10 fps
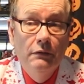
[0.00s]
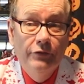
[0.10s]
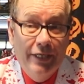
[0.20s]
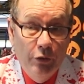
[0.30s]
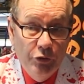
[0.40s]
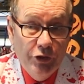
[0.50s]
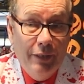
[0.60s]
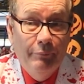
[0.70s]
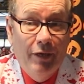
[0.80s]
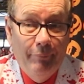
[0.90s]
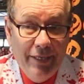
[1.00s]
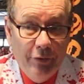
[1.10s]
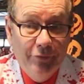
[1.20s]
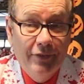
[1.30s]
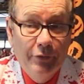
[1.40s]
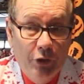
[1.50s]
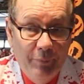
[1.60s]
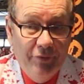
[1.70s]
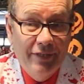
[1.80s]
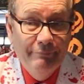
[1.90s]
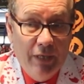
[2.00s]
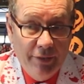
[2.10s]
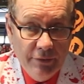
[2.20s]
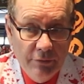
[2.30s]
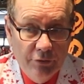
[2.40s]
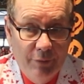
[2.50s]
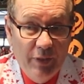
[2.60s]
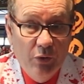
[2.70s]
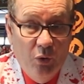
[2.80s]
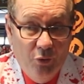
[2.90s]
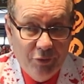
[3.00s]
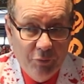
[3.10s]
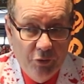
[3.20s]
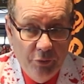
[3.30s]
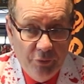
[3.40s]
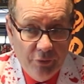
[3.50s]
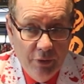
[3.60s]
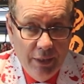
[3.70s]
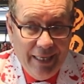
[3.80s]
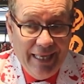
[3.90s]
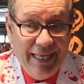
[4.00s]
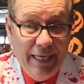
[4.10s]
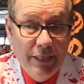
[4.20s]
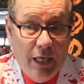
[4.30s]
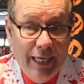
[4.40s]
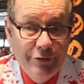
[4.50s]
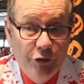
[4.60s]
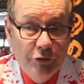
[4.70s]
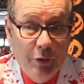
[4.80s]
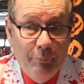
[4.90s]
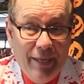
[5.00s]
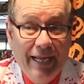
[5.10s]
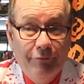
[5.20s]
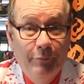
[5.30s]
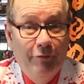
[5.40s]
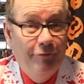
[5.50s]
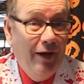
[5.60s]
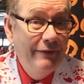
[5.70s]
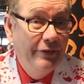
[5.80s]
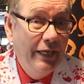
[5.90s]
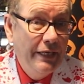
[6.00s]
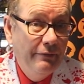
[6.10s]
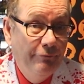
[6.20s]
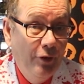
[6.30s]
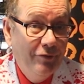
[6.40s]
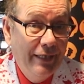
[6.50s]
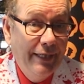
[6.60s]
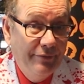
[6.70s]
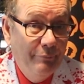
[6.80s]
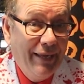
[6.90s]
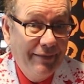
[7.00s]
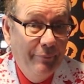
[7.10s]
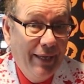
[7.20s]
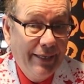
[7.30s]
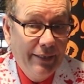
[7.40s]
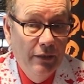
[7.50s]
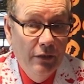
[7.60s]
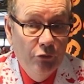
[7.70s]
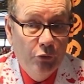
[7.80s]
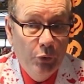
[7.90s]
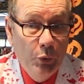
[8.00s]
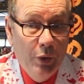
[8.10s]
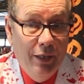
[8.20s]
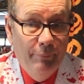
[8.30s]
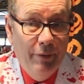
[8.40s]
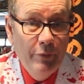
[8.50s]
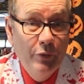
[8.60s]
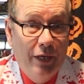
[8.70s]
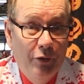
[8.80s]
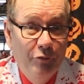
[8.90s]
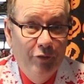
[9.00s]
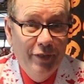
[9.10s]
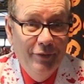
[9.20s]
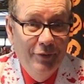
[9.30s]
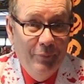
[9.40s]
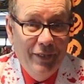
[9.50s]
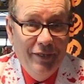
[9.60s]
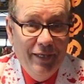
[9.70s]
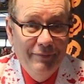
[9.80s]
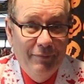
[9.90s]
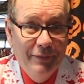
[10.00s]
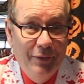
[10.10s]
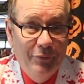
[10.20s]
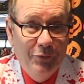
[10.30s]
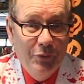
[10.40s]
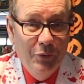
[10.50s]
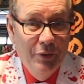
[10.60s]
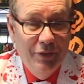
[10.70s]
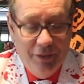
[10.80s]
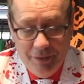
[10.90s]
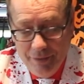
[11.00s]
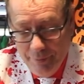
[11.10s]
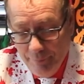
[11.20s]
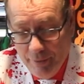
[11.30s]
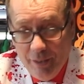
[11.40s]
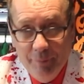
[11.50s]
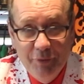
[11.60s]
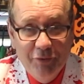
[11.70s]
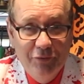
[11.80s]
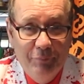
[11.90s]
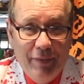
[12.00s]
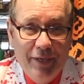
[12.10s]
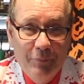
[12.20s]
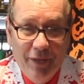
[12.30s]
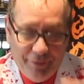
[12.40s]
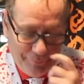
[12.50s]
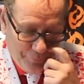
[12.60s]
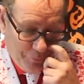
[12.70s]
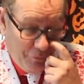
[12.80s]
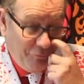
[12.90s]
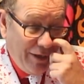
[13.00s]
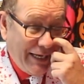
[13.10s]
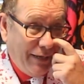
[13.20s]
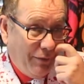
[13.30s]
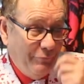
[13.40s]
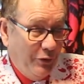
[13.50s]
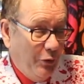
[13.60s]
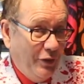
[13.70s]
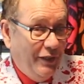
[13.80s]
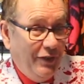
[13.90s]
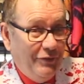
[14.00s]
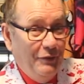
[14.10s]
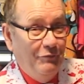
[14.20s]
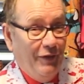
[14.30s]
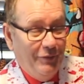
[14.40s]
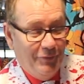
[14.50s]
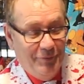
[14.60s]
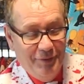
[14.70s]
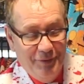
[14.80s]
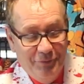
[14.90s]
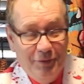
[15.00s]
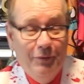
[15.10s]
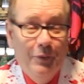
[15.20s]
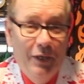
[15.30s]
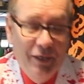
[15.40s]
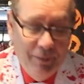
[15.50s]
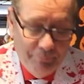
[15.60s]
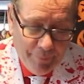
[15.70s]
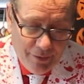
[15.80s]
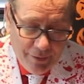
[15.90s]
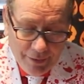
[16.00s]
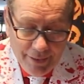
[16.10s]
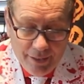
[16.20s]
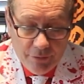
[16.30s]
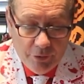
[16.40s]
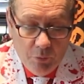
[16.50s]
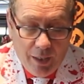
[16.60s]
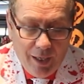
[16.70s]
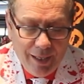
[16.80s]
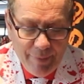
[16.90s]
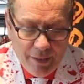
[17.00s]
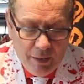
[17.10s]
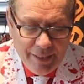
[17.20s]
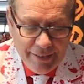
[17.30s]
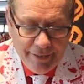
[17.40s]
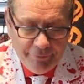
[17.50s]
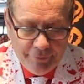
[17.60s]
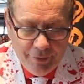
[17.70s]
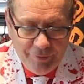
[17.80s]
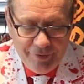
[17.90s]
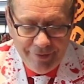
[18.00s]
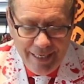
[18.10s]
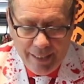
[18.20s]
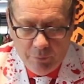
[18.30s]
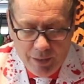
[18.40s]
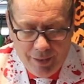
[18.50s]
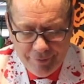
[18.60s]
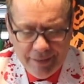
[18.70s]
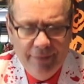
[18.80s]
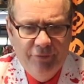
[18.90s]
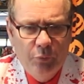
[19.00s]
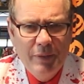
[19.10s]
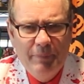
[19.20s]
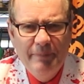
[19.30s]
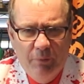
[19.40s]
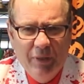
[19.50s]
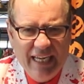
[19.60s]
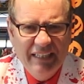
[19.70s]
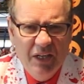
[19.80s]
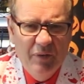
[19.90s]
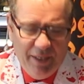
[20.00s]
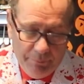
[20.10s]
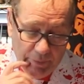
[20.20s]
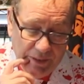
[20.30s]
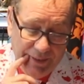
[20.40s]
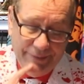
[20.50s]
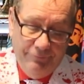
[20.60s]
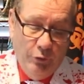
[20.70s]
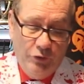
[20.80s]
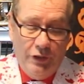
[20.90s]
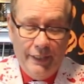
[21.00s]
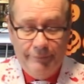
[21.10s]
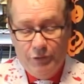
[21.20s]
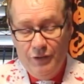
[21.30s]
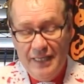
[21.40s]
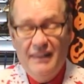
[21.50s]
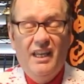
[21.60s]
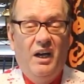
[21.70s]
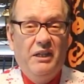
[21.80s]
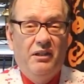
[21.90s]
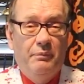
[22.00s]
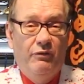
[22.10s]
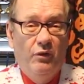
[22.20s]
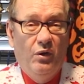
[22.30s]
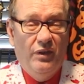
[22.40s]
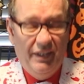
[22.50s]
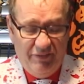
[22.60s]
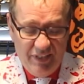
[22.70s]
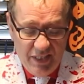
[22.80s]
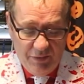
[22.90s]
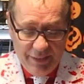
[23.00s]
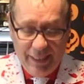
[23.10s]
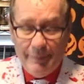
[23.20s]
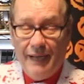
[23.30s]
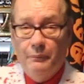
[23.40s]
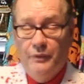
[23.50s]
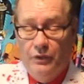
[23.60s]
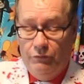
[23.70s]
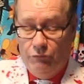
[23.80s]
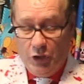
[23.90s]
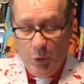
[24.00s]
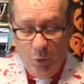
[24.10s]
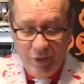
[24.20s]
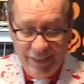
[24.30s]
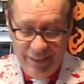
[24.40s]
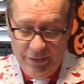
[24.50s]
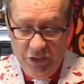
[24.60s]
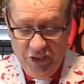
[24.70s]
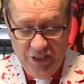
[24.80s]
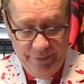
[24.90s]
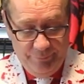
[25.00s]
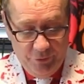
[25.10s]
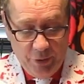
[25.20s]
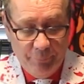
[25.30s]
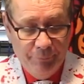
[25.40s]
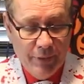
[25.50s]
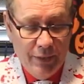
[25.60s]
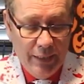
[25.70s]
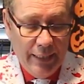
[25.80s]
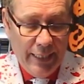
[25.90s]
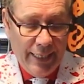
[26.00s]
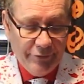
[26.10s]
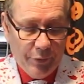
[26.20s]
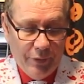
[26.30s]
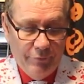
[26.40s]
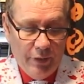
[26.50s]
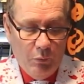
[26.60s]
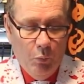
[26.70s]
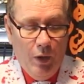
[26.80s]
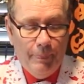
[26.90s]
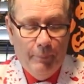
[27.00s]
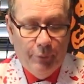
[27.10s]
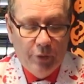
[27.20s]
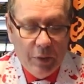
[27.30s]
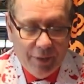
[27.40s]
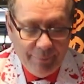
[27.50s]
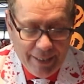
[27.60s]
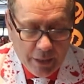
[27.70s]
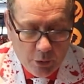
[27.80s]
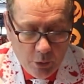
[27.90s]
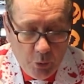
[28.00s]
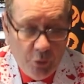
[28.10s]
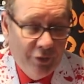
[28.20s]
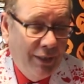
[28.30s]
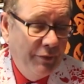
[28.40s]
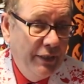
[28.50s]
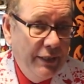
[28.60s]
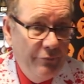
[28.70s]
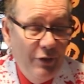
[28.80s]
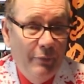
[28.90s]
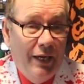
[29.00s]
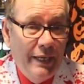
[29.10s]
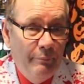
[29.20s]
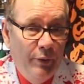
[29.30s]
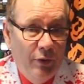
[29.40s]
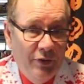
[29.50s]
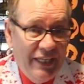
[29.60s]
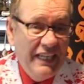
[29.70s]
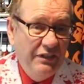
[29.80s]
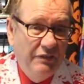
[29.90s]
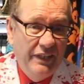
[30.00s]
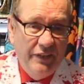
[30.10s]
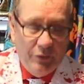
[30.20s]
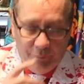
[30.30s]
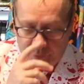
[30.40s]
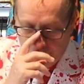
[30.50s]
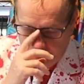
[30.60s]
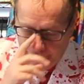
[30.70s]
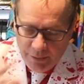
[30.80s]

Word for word: St. Lucia, Barbados, St. Thomas, St. Martin. It's going to be an awesome cruise. And I just got back from a five-day first leg. It's a back-to-back -to, uh, Bermuda, hopefully. We didn't end up going to uh, the Bahamas because of bad weather. Well, we'll find out. I'm recording this in advance. So um, yeah, so I'm in line at guest services now asking if suite people can go there. But fortunately, couldn't get the answer before this video came out because recorded it early. So let's go over what the program includes and I'm going to give you my input on each of these options.